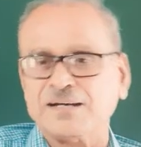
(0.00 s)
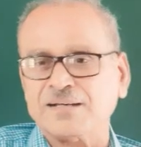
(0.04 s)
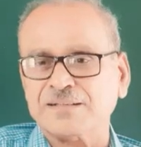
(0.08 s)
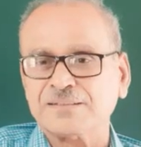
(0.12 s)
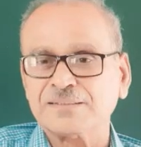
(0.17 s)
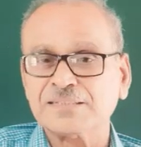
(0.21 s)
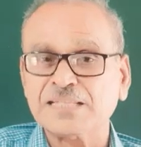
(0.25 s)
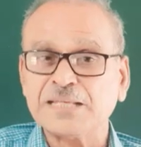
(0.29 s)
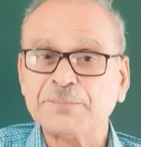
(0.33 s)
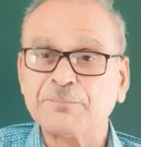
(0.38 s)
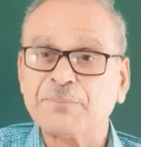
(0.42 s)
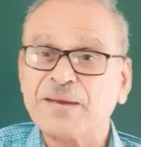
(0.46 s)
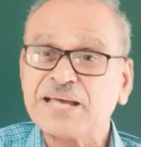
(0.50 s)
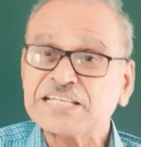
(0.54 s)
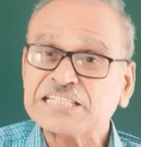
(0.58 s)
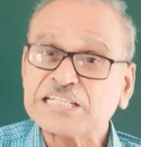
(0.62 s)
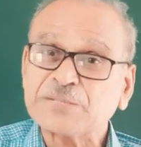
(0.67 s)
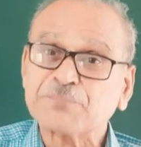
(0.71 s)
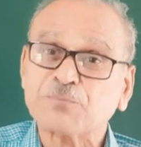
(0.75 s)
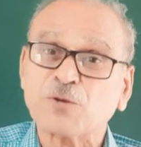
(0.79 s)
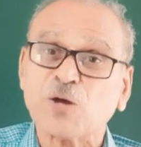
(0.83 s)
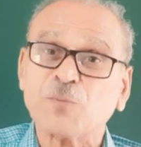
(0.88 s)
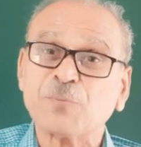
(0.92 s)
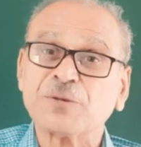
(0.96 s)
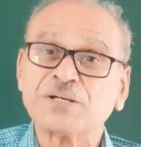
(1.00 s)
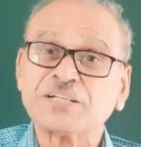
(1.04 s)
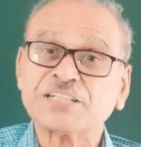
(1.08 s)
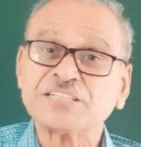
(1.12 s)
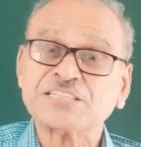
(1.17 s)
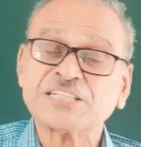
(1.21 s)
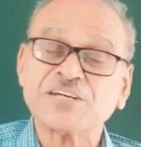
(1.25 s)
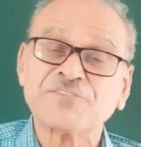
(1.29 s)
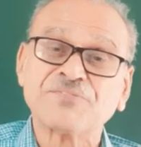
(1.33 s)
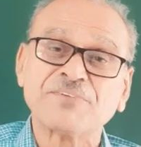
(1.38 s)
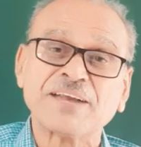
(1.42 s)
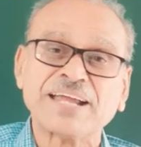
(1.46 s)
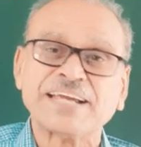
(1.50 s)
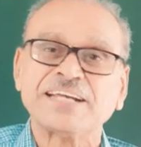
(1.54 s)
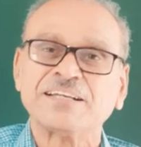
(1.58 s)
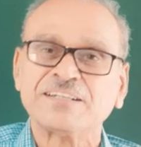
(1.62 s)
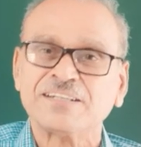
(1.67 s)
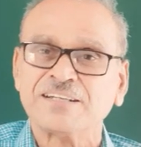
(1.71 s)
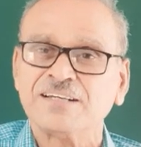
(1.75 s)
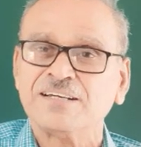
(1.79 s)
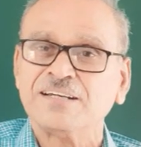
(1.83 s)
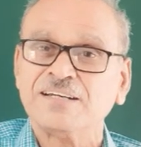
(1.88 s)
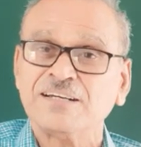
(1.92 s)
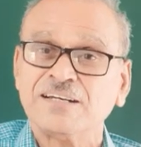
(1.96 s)
The basic properties of
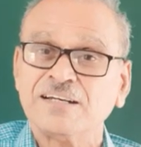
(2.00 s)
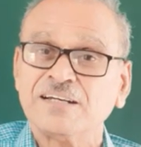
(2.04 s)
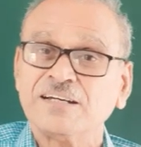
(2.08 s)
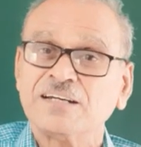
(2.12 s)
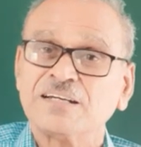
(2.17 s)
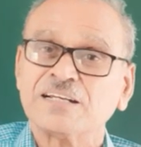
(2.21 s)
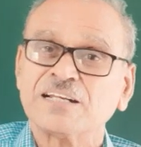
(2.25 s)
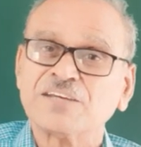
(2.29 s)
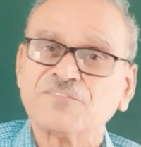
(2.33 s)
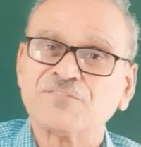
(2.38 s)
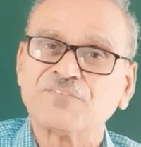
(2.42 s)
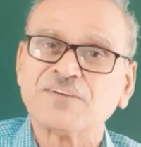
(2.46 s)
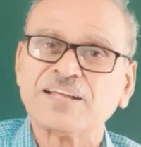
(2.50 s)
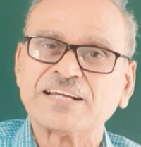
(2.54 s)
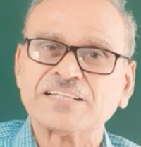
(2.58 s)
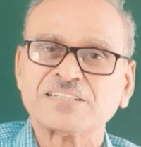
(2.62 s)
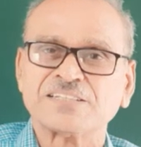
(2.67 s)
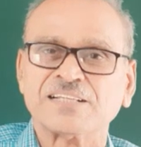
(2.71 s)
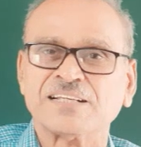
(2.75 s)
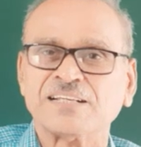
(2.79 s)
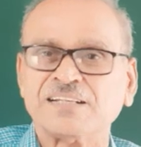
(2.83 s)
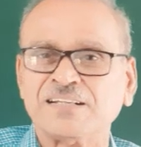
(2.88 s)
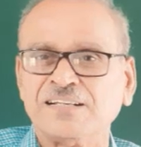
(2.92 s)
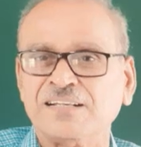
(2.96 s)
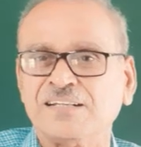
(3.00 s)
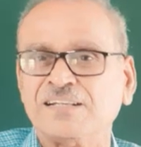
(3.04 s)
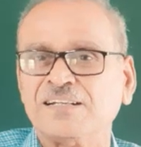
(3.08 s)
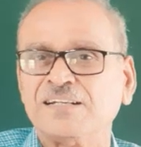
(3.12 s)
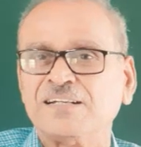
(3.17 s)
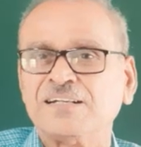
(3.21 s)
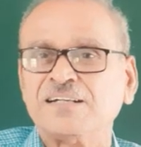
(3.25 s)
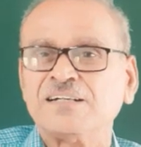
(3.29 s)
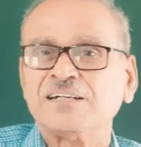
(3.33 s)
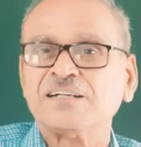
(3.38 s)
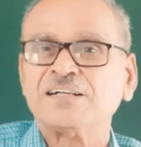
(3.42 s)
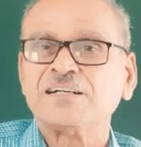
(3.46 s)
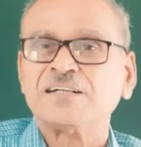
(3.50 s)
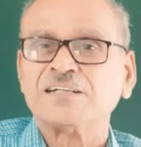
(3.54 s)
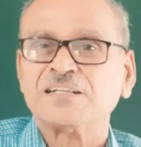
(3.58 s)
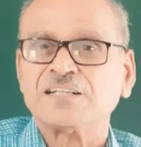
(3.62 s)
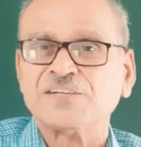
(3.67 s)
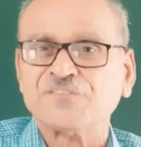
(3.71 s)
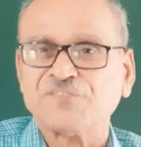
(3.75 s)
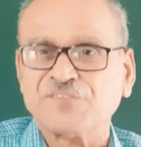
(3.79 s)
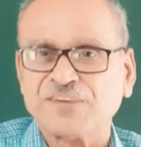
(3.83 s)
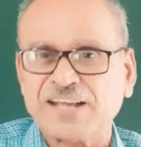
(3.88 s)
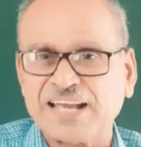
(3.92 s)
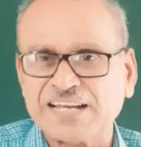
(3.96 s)
light, reflection,
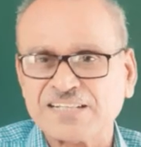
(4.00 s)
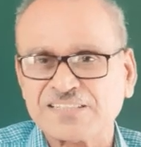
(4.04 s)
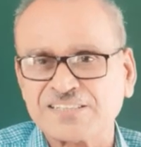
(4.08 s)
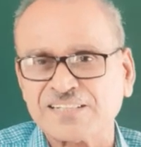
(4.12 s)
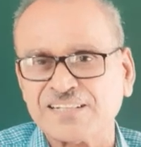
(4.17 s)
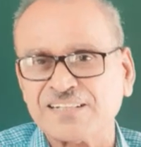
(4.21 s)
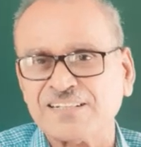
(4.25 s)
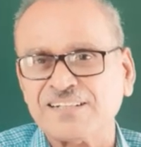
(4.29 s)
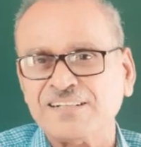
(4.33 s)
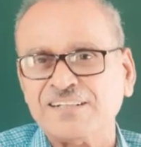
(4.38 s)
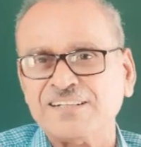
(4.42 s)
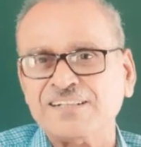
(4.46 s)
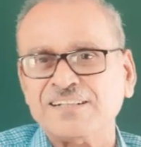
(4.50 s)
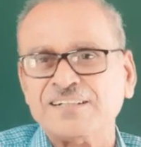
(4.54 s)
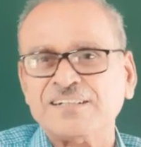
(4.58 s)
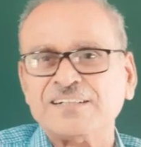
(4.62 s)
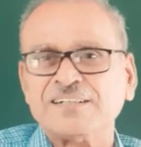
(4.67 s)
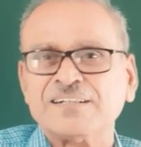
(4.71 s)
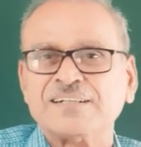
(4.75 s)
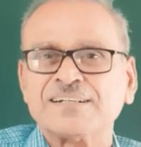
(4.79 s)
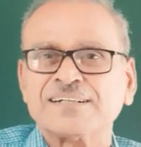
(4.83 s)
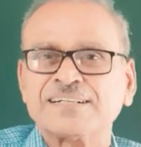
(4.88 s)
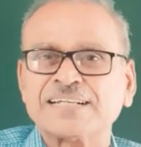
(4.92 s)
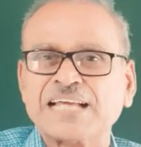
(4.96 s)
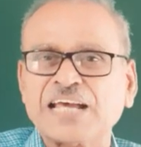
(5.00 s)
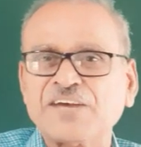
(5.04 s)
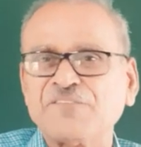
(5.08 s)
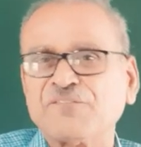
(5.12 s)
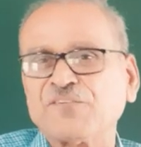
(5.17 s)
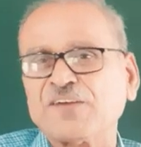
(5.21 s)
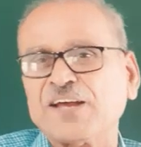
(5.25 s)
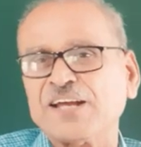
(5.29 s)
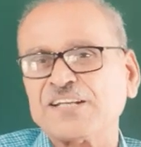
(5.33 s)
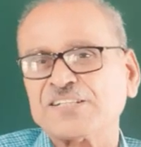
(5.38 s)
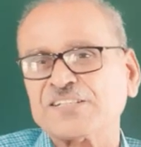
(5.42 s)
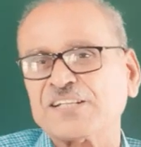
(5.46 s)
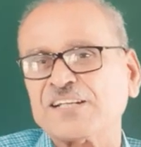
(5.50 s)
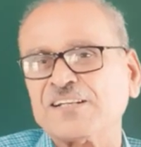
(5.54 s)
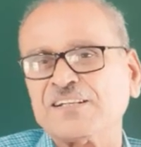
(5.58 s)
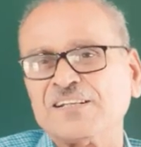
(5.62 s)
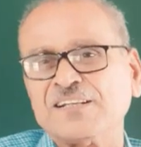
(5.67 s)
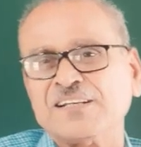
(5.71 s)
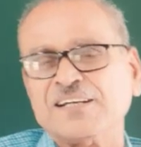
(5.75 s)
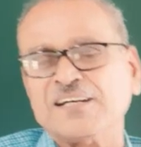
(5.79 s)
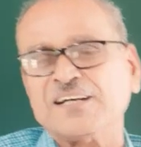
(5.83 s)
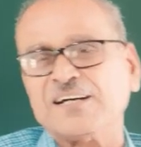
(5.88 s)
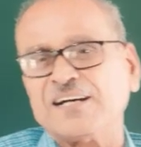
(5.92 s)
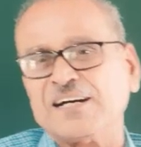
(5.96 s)
refraction, diffraction
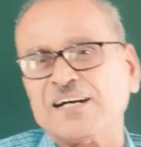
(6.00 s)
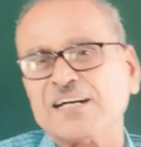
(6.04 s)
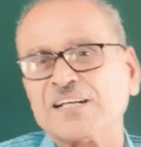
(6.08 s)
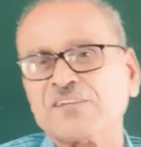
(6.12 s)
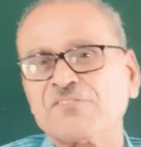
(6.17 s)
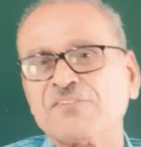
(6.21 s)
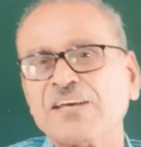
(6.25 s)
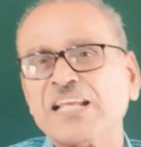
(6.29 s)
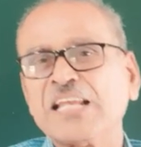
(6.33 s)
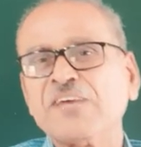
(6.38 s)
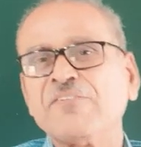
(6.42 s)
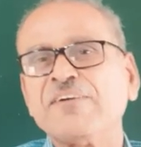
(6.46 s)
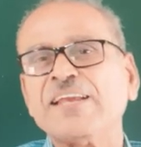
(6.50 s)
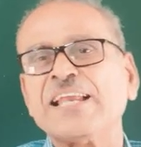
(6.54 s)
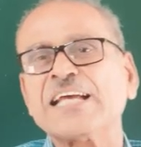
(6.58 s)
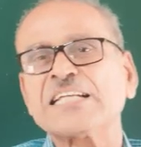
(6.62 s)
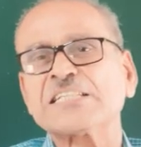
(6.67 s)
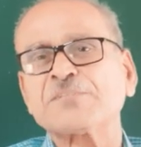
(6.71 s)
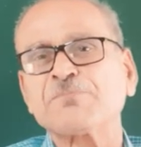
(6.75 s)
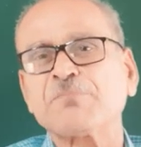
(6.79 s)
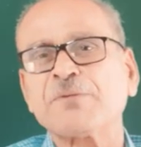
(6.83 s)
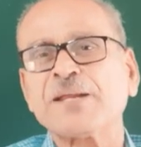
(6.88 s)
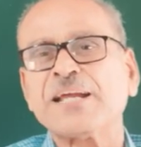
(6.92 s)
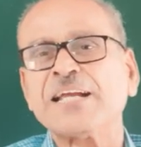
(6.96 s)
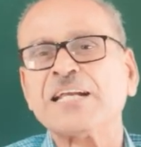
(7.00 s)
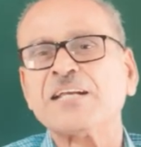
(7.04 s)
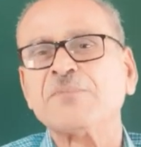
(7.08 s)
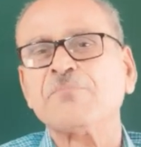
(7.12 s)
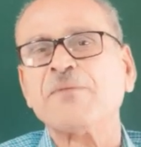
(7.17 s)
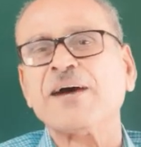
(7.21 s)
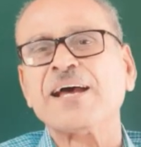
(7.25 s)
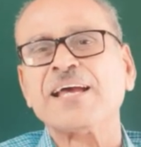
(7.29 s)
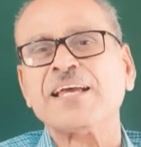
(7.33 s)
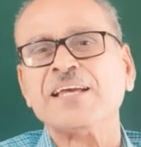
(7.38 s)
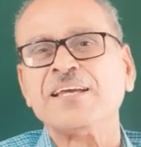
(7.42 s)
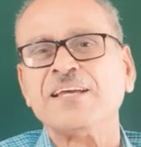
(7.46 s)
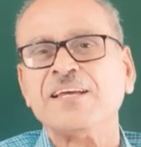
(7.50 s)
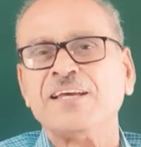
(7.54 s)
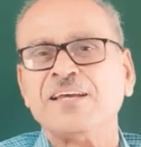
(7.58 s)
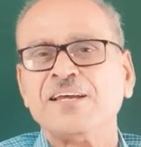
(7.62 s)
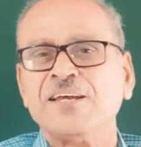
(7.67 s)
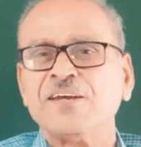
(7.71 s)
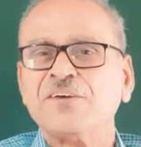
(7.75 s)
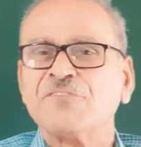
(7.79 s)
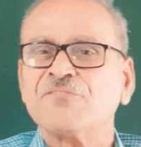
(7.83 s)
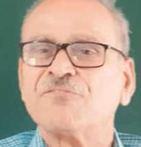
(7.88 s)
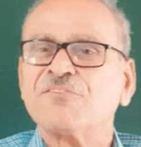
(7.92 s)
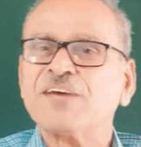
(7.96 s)
are very well explained by
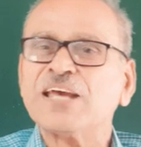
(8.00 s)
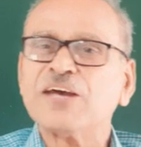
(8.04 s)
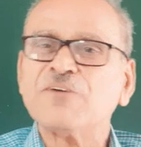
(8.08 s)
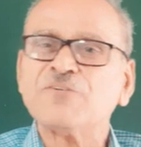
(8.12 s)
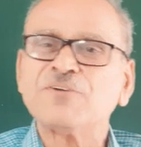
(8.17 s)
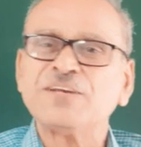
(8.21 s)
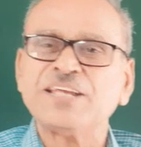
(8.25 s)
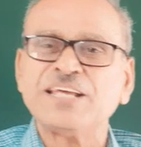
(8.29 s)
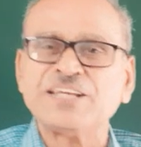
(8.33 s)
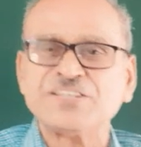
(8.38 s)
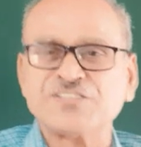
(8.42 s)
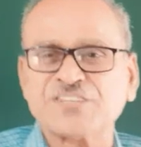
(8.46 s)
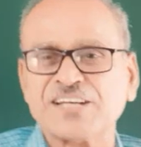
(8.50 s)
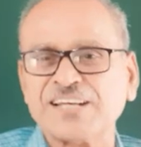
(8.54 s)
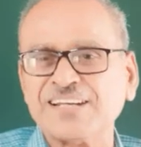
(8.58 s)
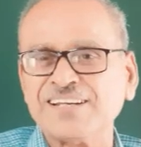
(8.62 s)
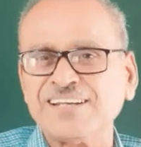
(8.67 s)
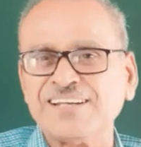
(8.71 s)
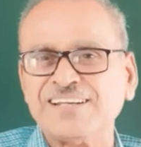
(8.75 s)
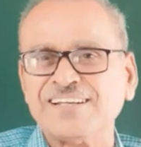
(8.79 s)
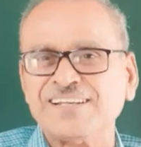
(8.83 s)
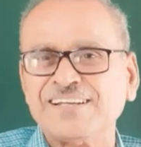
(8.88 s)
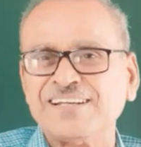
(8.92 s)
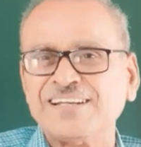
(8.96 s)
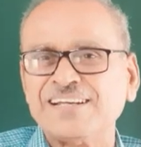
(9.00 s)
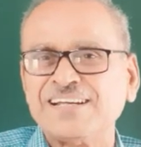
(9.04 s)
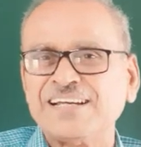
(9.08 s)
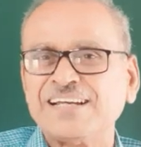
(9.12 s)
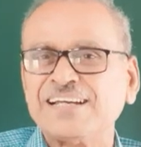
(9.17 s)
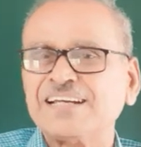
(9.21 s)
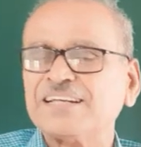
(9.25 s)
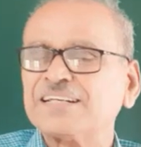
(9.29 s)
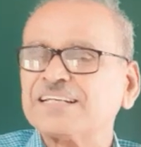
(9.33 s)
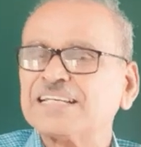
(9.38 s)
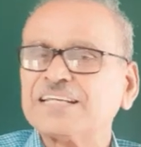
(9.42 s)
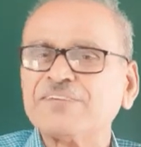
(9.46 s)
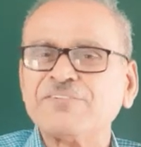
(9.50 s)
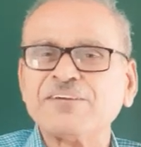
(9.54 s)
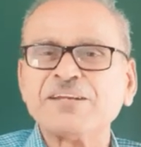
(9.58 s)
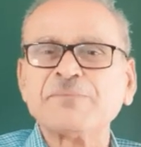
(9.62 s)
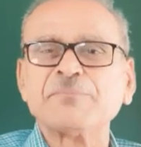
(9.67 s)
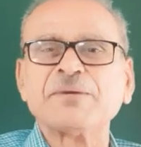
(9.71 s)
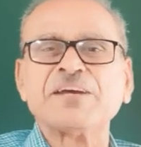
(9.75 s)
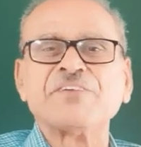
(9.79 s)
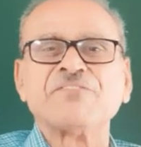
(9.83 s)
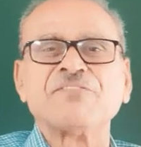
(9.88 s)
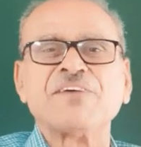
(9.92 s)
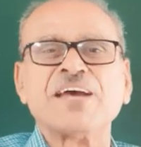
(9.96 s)
wave nature given
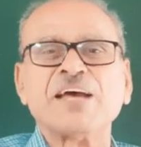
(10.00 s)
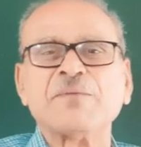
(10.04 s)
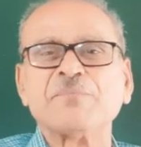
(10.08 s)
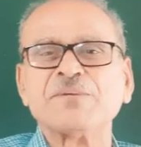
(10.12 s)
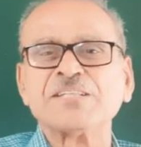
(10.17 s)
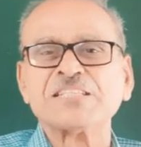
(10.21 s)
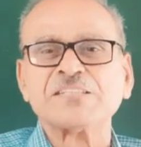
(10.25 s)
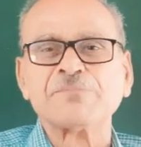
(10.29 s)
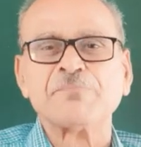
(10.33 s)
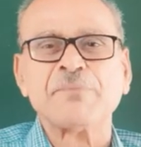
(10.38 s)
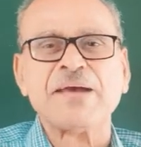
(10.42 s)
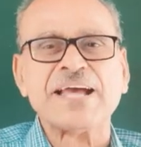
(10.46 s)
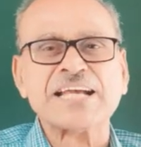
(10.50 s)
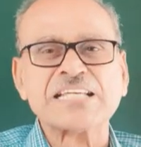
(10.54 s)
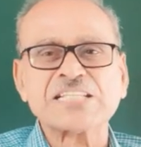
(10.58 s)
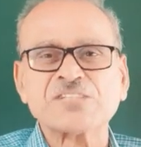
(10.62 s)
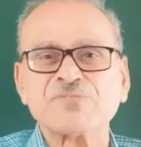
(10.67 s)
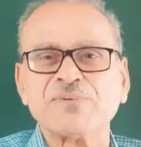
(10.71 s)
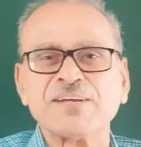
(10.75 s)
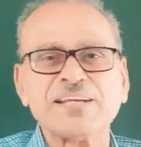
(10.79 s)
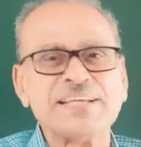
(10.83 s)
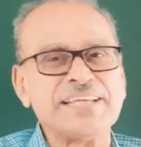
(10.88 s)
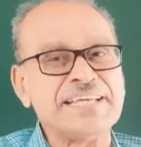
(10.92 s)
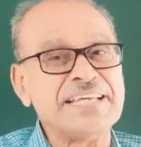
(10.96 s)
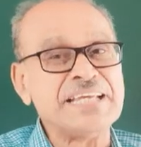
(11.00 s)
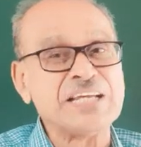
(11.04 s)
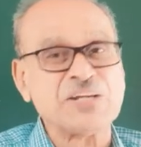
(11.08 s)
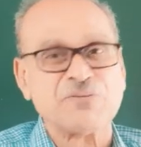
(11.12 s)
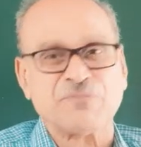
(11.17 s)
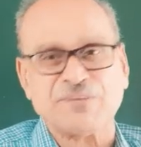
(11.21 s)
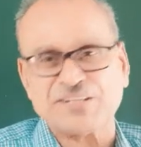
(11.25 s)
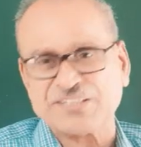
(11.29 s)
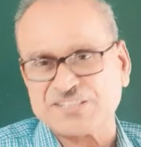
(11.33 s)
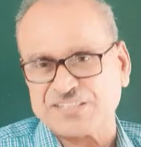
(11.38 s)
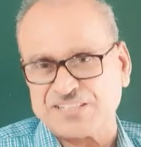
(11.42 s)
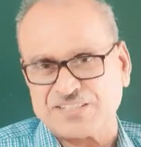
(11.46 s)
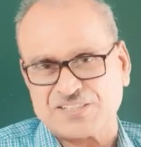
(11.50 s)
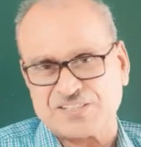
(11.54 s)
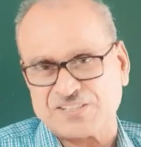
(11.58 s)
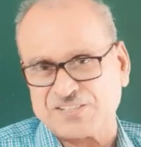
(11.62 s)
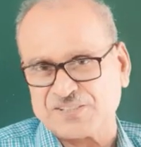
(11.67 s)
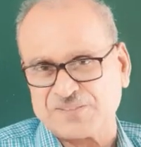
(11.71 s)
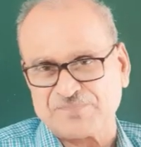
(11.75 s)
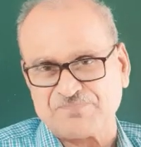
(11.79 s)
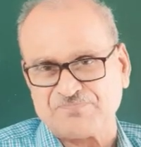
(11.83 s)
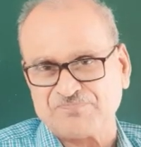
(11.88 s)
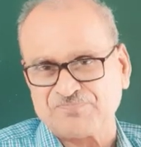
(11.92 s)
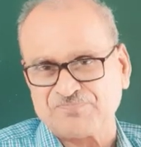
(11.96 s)
by famous Maxwell equations.